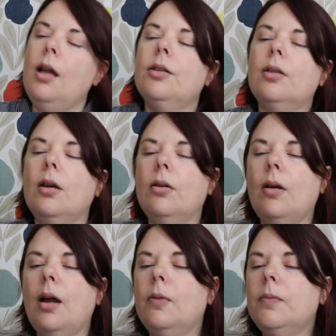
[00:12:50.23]

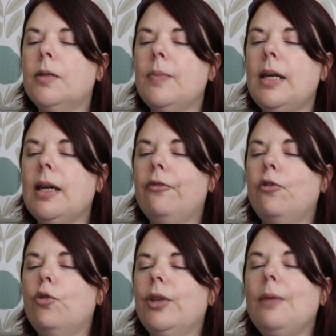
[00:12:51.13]
So I'm spinning
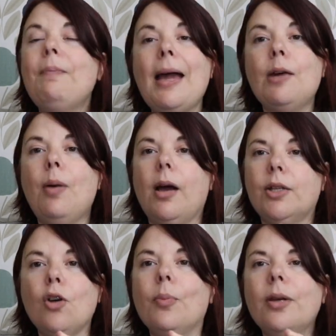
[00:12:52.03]
for the magpie
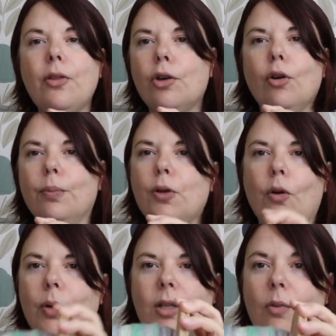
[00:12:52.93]
top, another crop
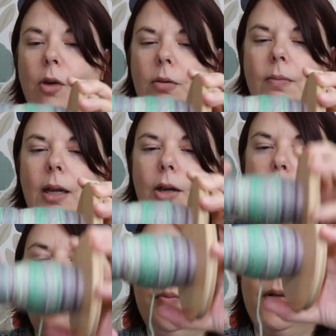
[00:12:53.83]
top, which I won't make
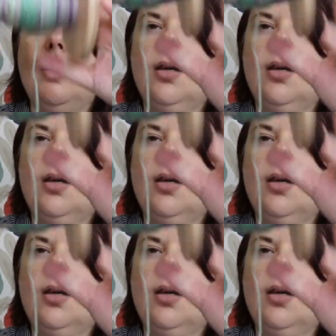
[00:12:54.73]
cropped.